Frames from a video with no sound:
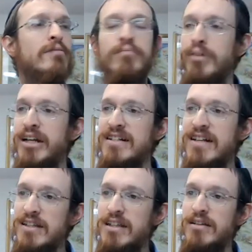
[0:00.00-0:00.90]
but he
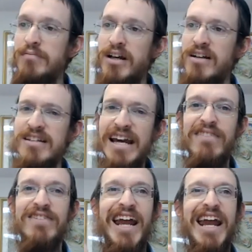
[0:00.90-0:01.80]
says because they
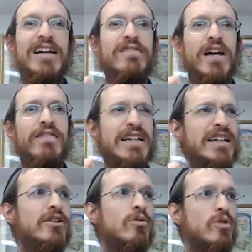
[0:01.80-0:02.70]
have the akev, they have the
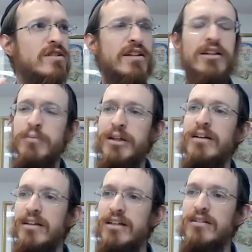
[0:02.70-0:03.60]
heel. What does heel
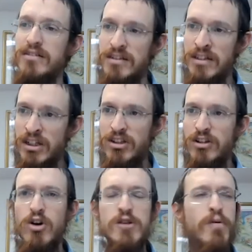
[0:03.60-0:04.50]
mean? Heel is
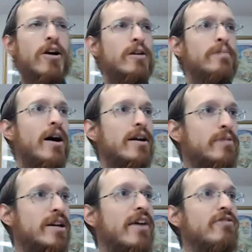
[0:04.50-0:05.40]
the lowest part of your body,
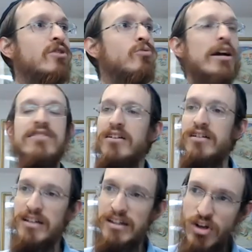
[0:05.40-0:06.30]
but everything rests on
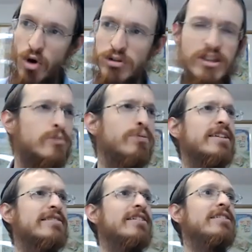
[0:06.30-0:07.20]
it. It goes to the
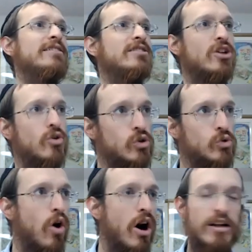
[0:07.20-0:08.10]
place that it needs to go. You
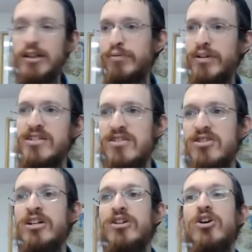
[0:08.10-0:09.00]
walk to the places you
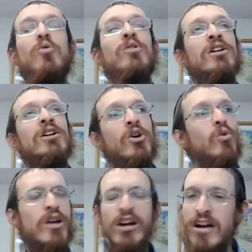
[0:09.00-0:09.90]
need to go.
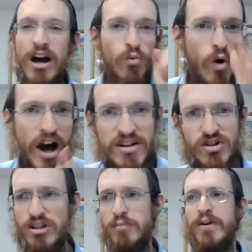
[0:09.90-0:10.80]
We are not
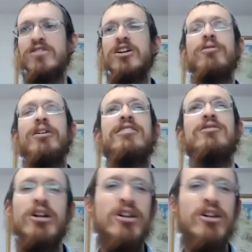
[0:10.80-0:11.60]
wiser than the previous generations. We are